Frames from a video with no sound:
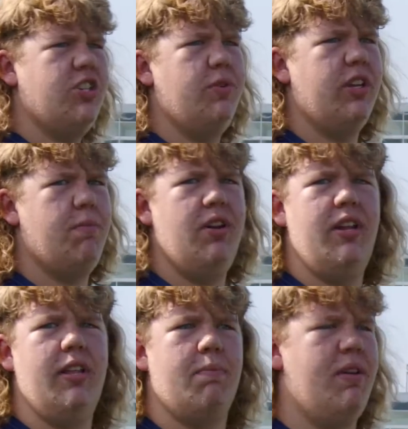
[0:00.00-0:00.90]
Also in the
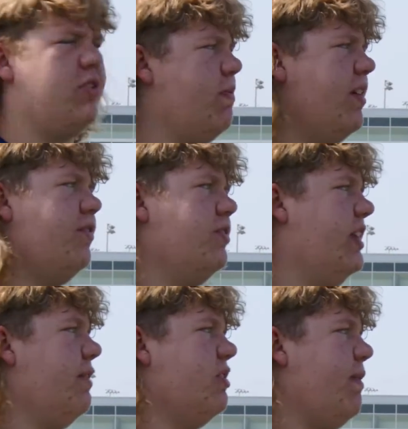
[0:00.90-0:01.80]
community, like being respectful,
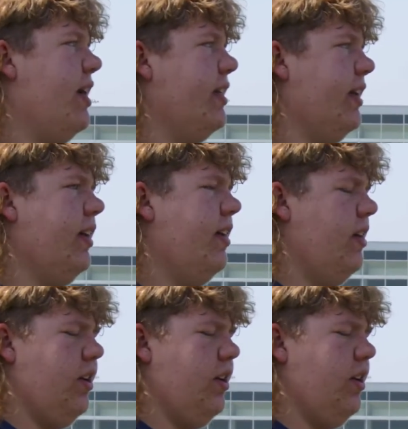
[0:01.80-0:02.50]
setting that respect, like.